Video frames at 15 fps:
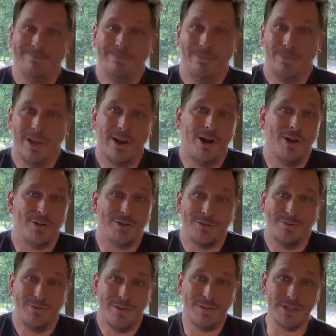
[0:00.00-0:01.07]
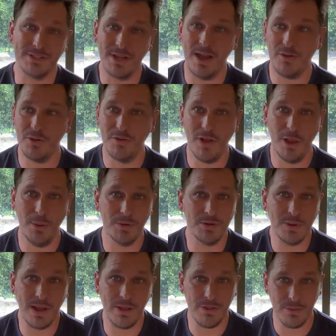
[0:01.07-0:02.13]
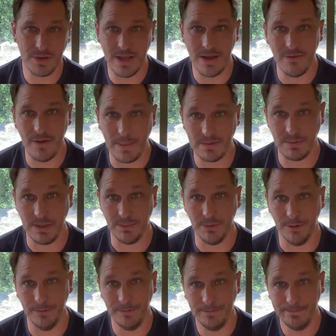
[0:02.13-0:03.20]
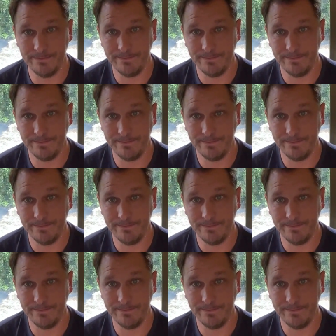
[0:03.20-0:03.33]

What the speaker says: we got 150 software developers. We got 3 DevOps people.